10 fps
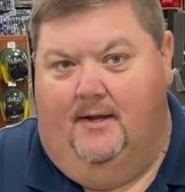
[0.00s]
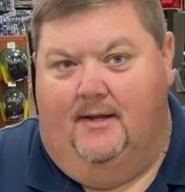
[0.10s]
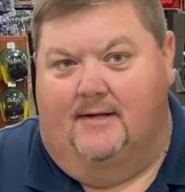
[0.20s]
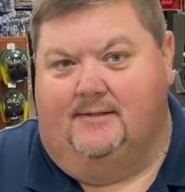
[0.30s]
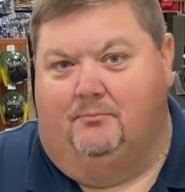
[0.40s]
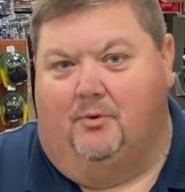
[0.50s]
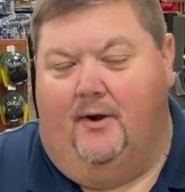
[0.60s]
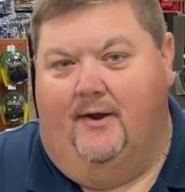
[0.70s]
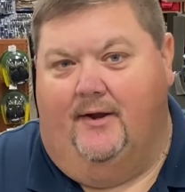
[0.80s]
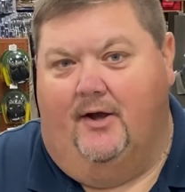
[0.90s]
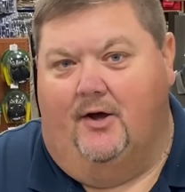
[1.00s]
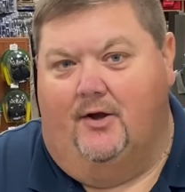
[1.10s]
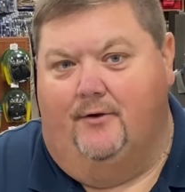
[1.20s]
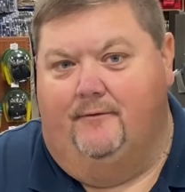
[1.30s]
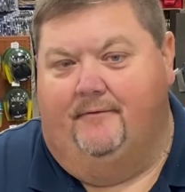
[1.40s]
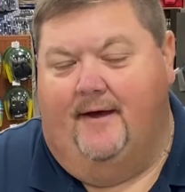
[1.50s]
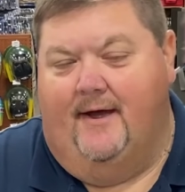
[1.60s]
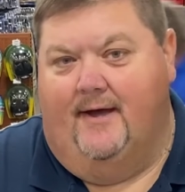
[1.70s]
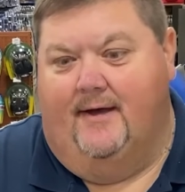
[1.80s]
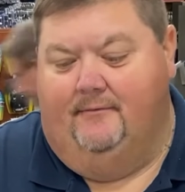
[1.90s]
That's the Browning Auto
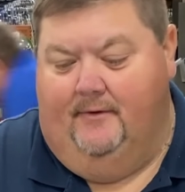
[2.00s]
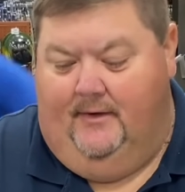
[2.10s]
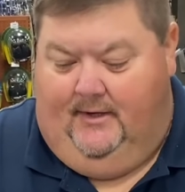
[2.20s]
5.